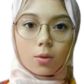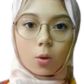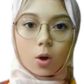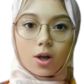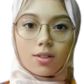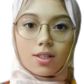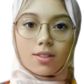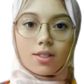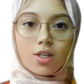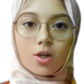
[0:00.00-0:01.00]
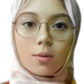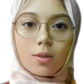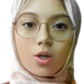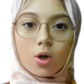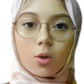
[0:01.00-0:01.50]
1.
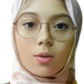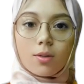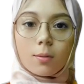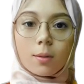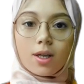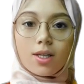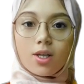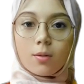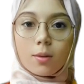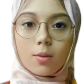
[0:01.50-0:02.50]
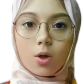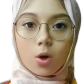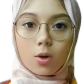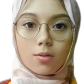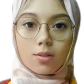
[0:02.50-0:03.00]
Determine the goal. Be clear about the
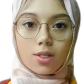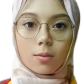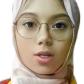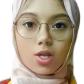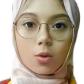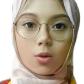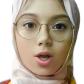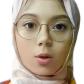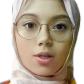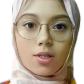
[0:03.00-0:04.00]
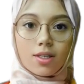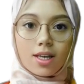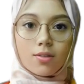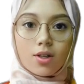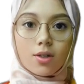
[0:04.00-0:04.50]
goal of the speech you are going to
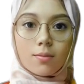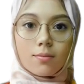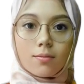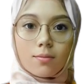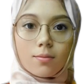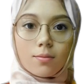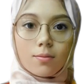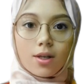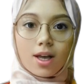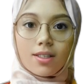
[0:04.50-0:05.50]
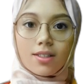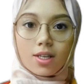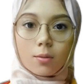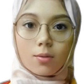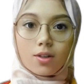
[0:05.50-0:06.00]
deliver. Is it
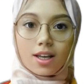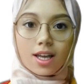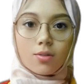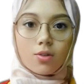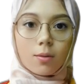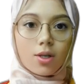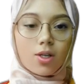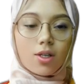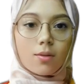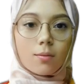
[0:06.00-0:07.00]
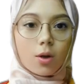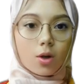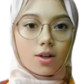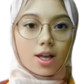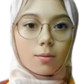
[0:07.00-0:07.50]
to provide information,
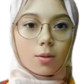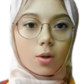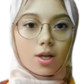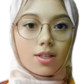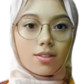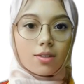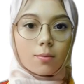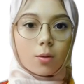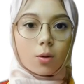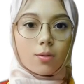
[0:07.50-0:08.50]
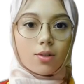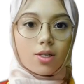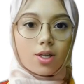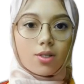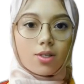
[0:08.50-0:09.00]
motivate employees, woo
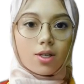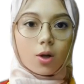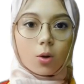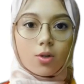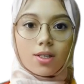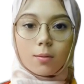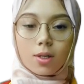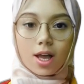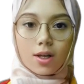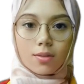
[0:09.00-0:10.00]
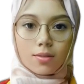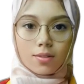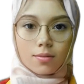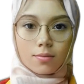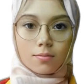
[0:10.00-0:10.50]
investors, or something else?